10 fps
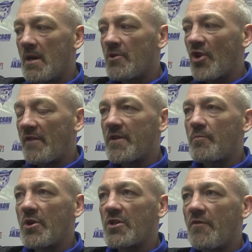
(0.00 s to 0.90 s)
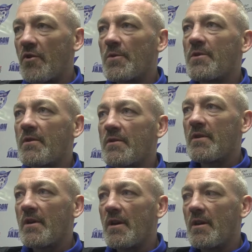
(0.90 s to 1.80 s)
driving the players forward.
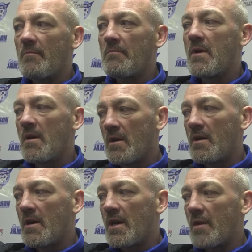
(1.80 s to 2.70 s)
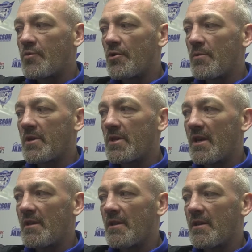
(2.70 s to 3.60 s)
And I'm sure we can
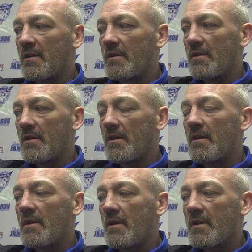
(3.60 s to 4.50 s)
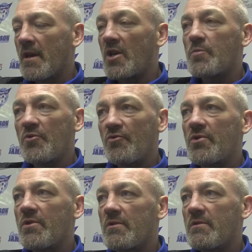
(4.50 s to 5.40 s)
certainly catch Montrose.